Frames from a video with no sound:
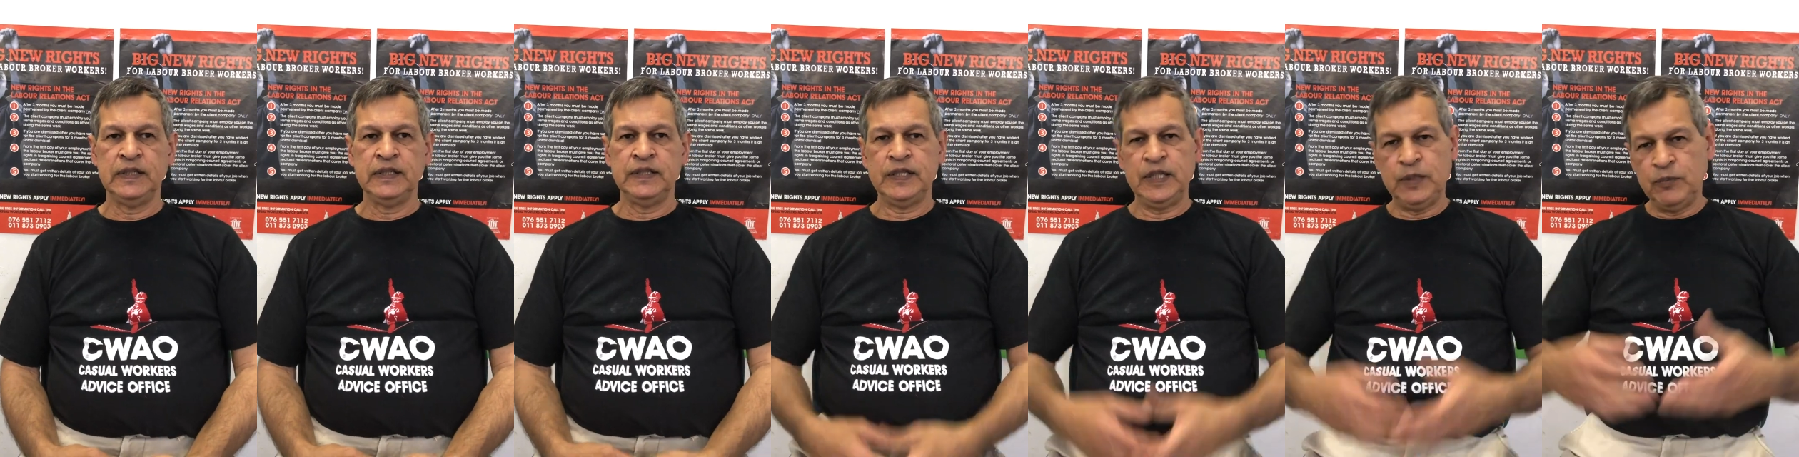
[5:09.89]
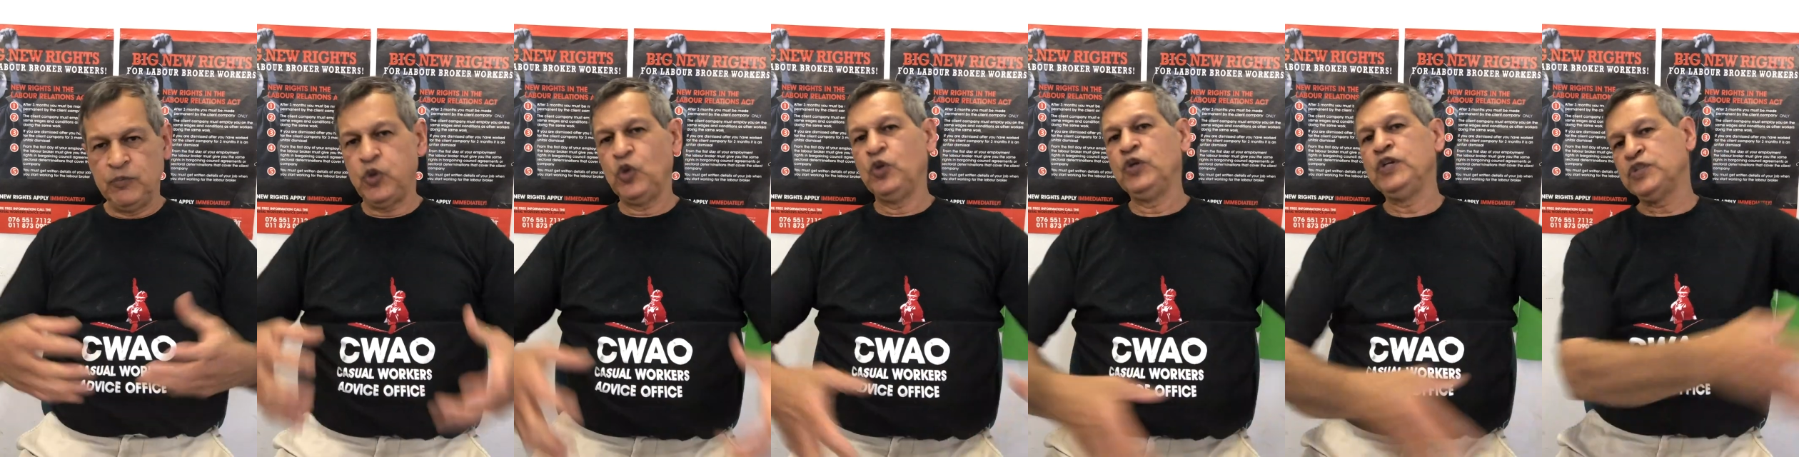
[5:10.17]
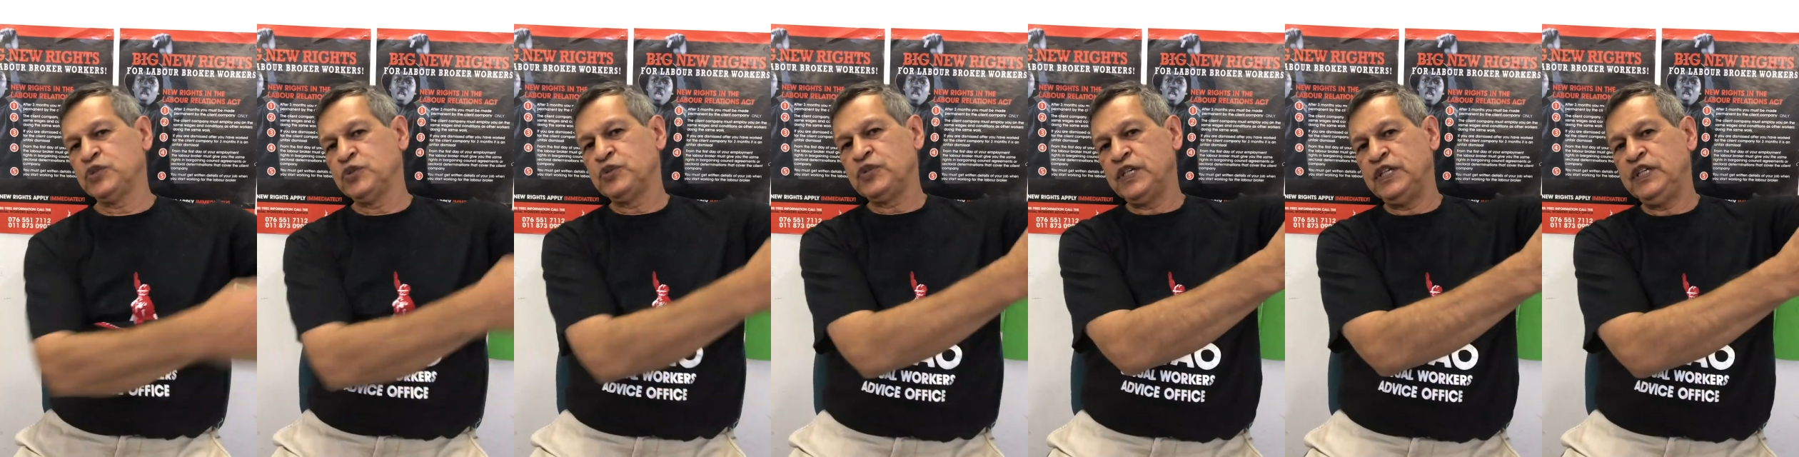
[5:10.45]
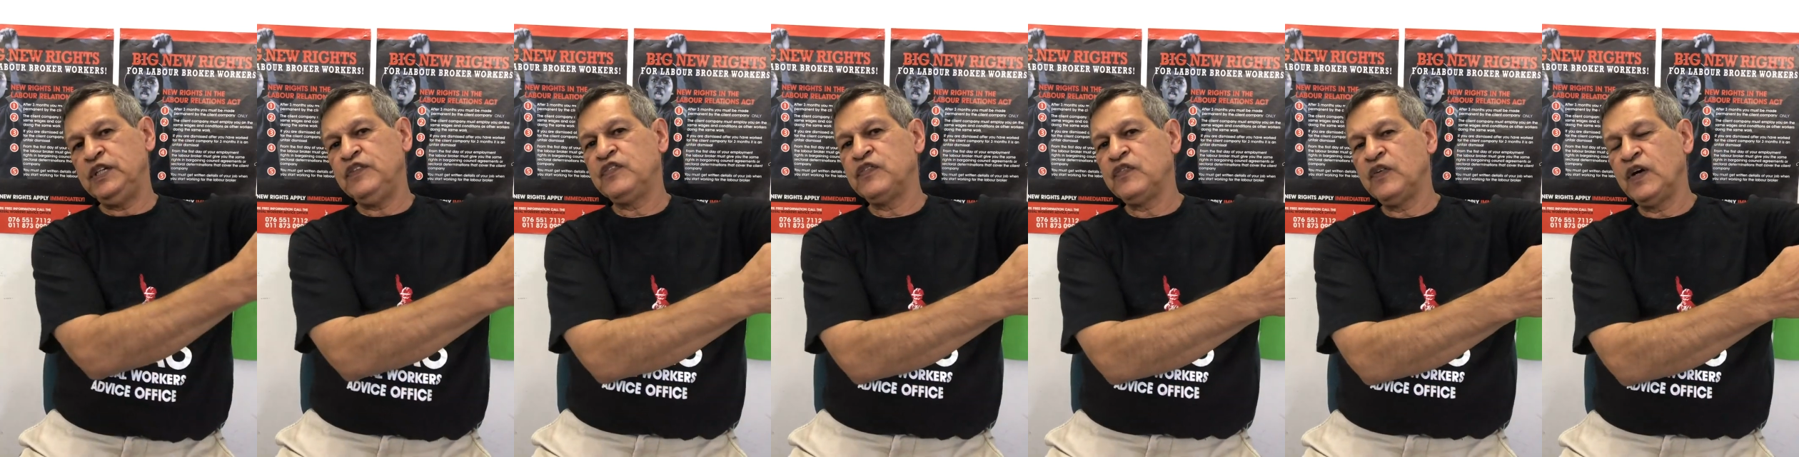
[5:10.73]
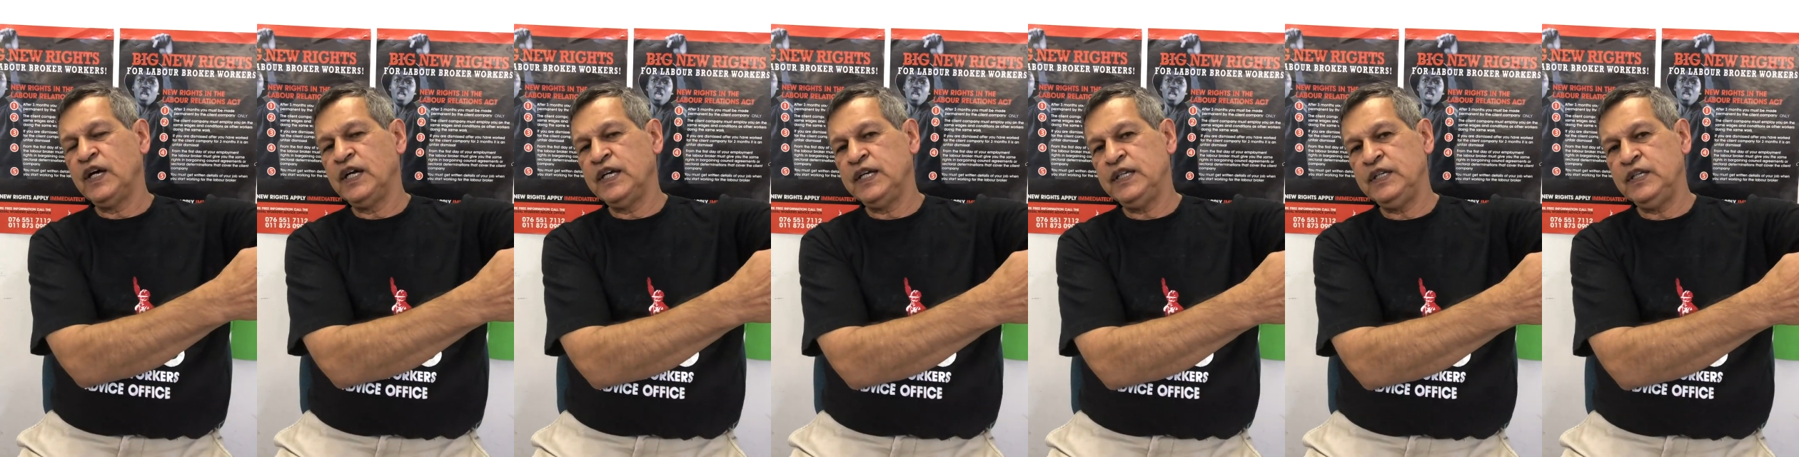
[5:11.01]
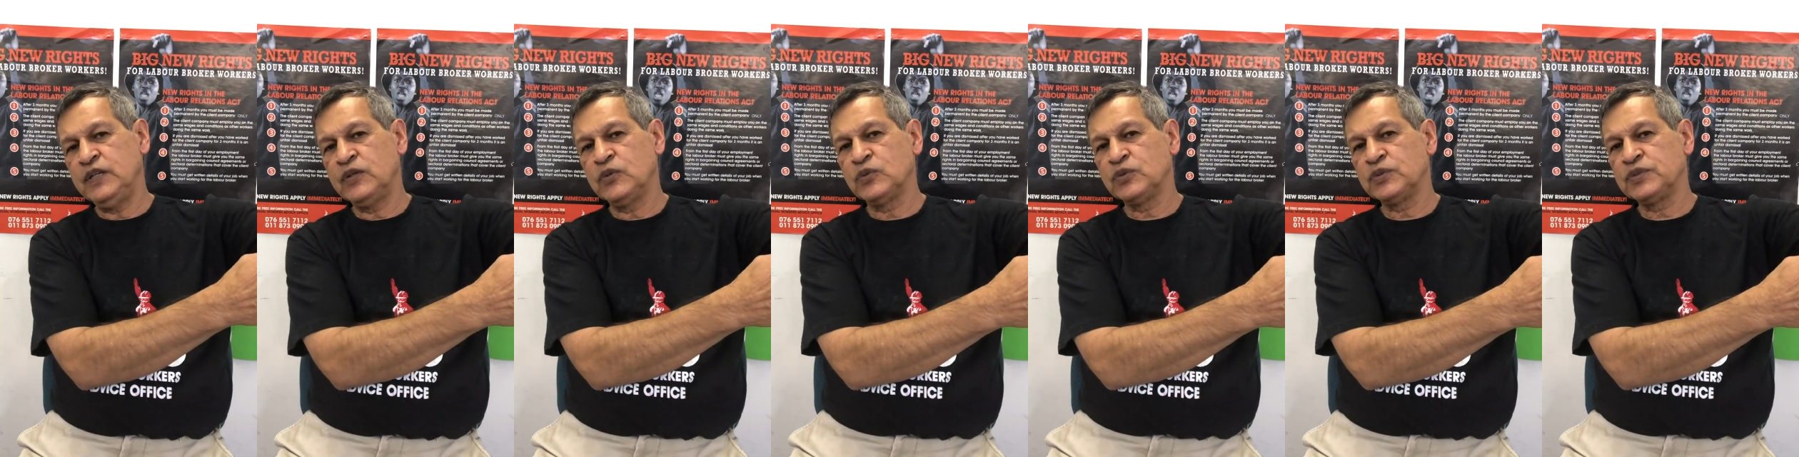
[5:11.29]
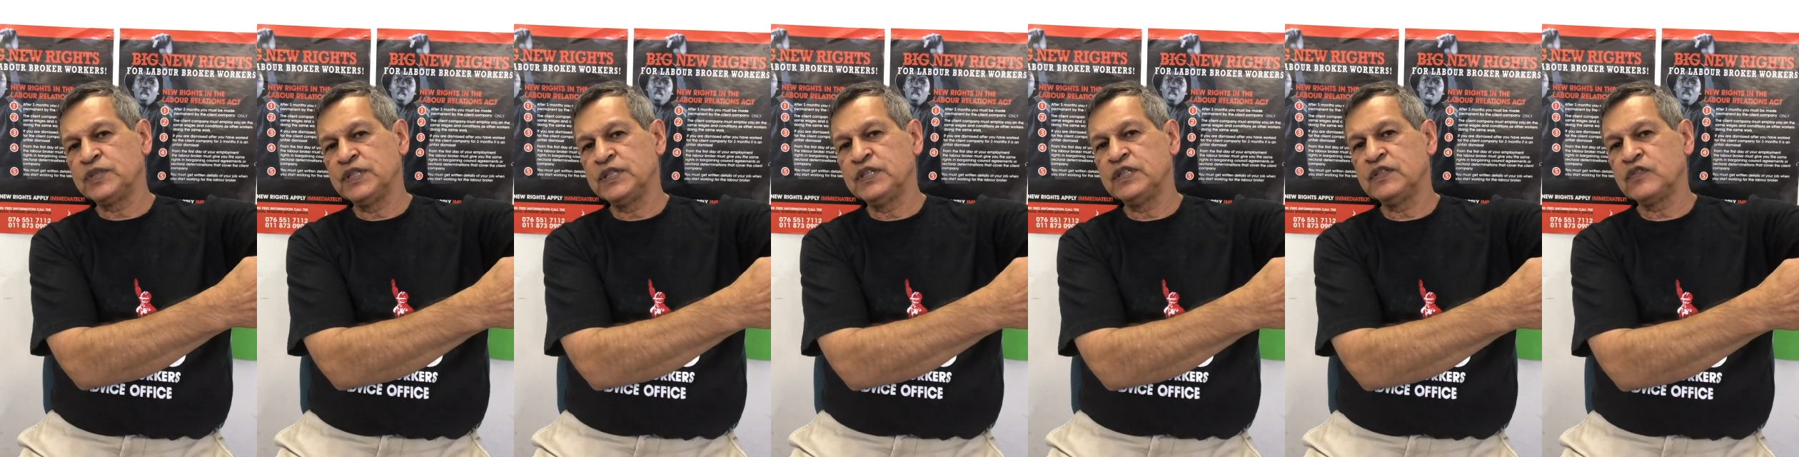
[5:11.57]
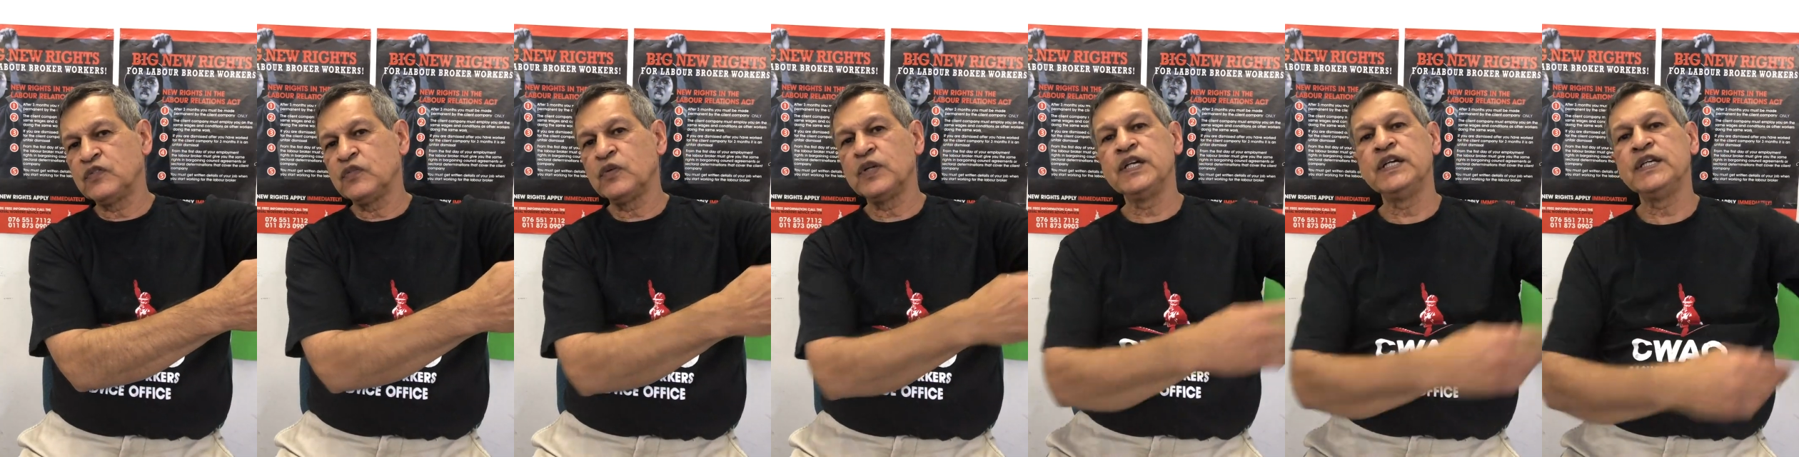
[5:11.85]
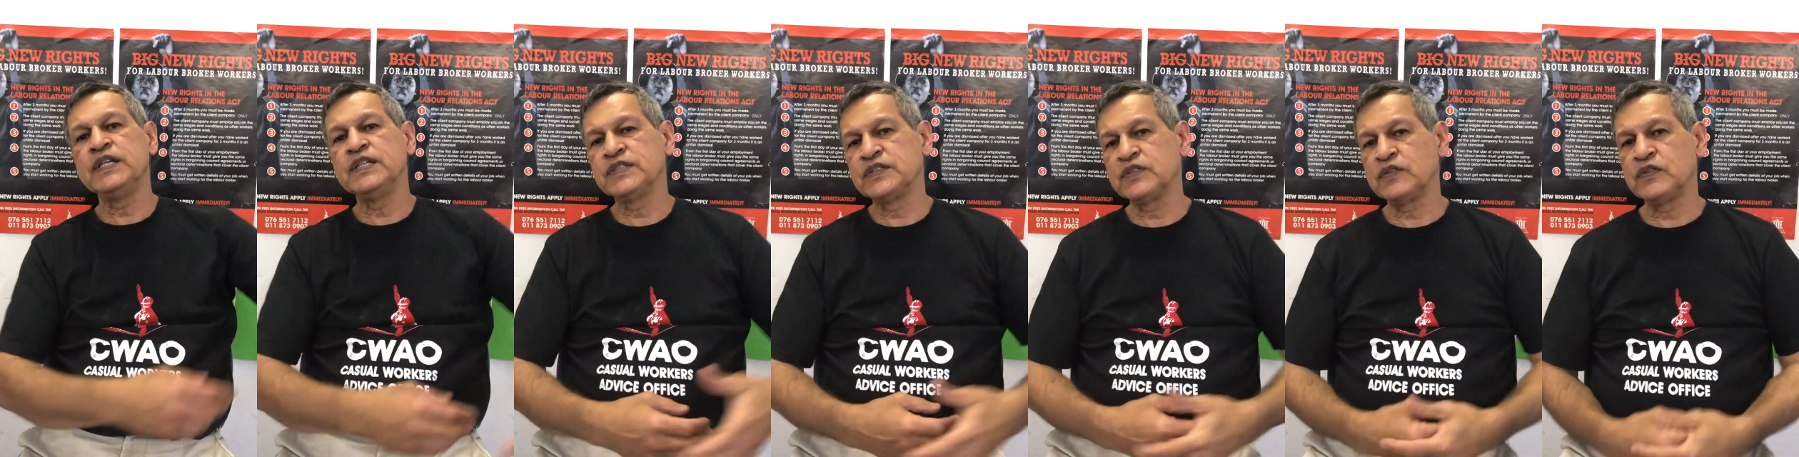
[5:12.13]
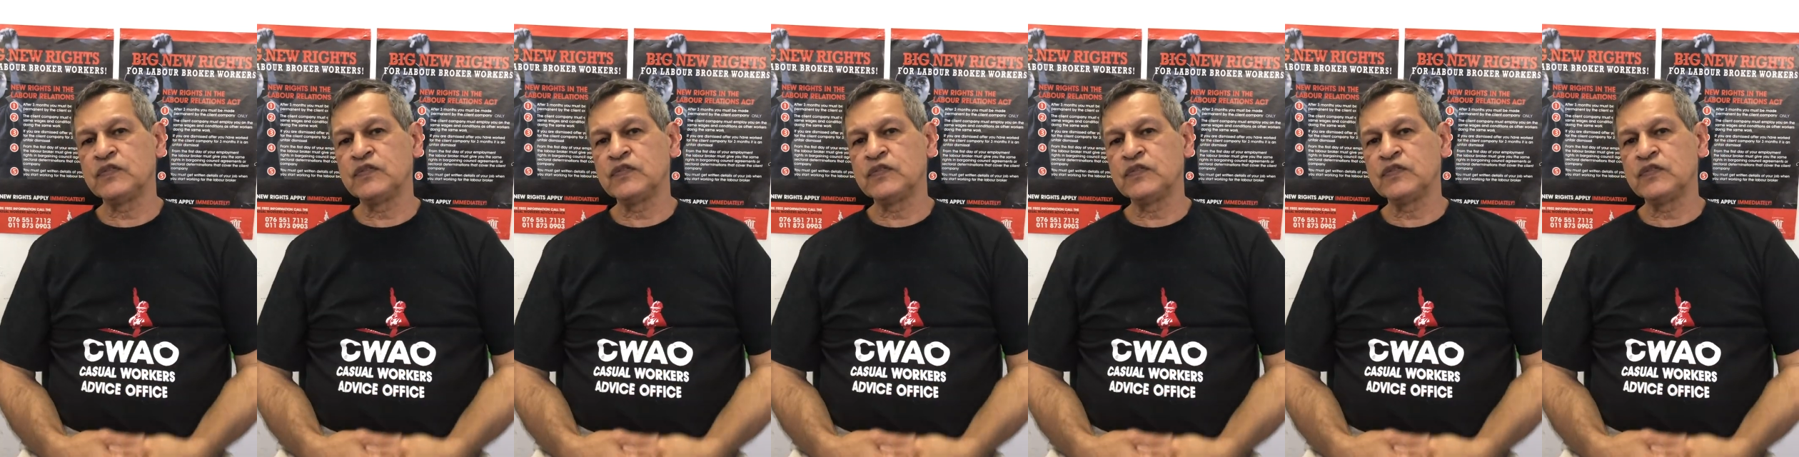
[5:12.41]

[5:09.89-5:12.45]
the employers are already finding alternative ways